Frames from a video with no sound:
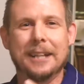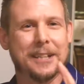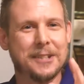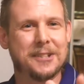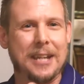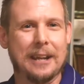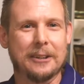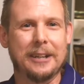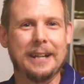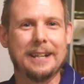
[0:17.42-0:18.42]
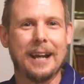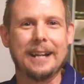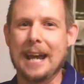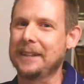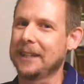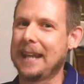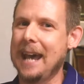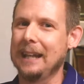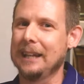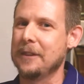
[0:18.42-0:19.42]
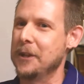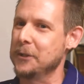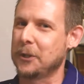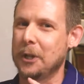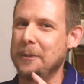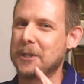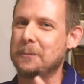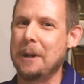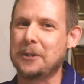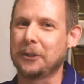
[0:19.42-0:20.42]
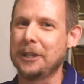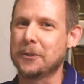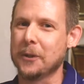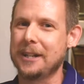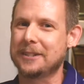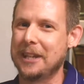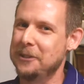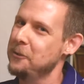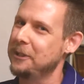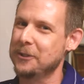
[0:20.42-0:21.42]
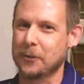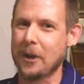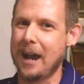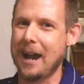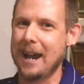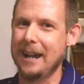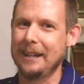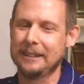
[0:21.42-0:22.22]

because Saturday night at the gala, there's going to be specialty drinks that you can try.